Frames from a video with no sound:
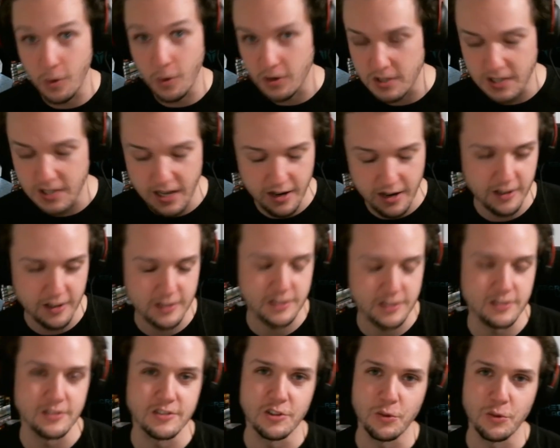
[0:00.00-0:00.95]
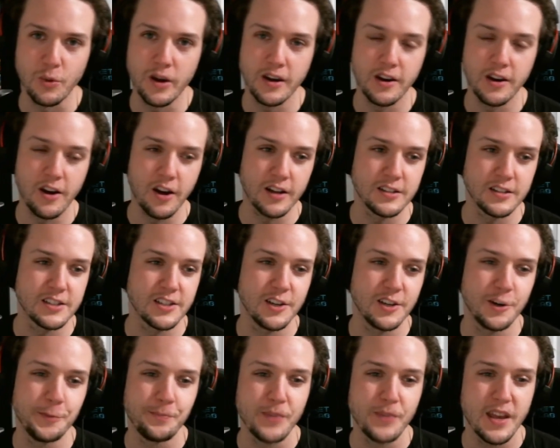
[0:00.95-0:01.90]
characters or whatnot.
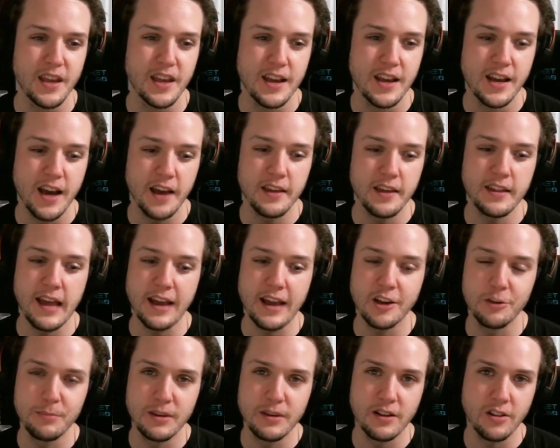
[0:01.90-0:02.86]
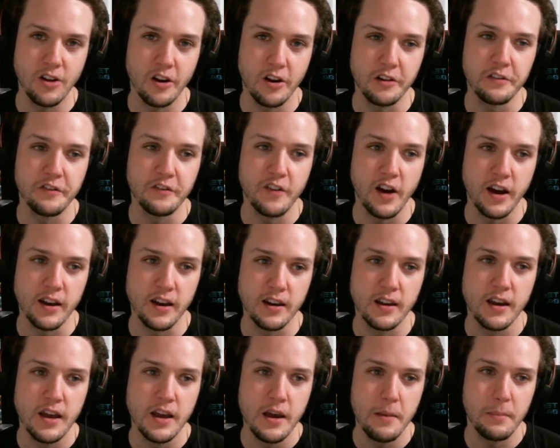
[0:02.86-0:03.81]
So I think that could be a lot of fun,
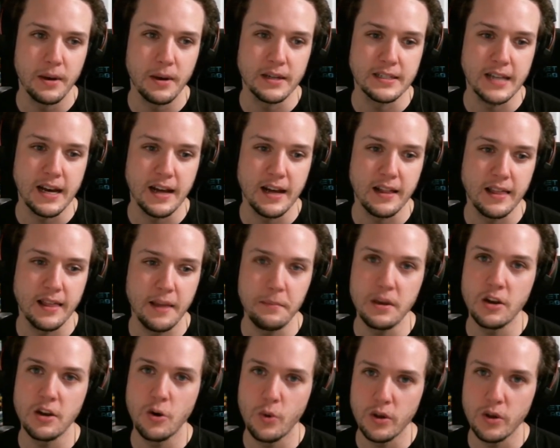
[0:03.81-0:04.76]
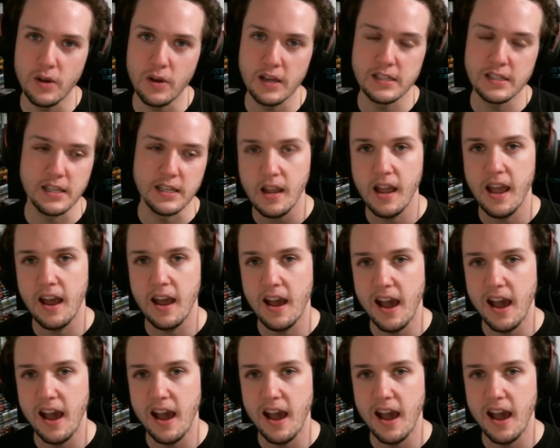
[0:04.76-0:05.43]
but let me know what you guys think.